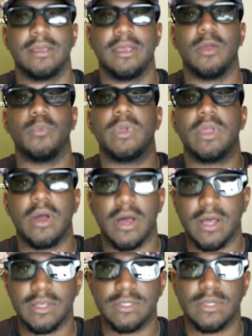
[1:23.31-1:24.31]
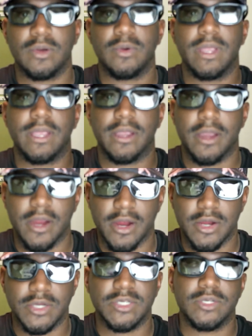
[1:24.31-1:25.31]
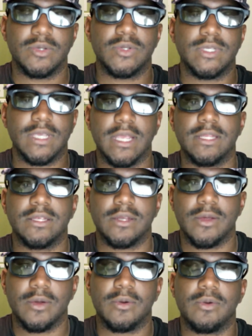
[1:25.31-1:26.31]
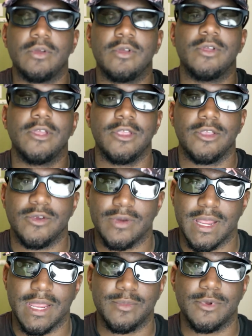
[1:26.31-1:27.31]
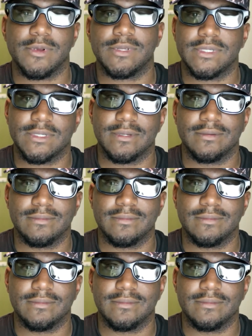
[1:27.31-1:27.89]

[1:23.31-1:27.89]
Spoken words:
"And we also encourage you to get to know your neighbors."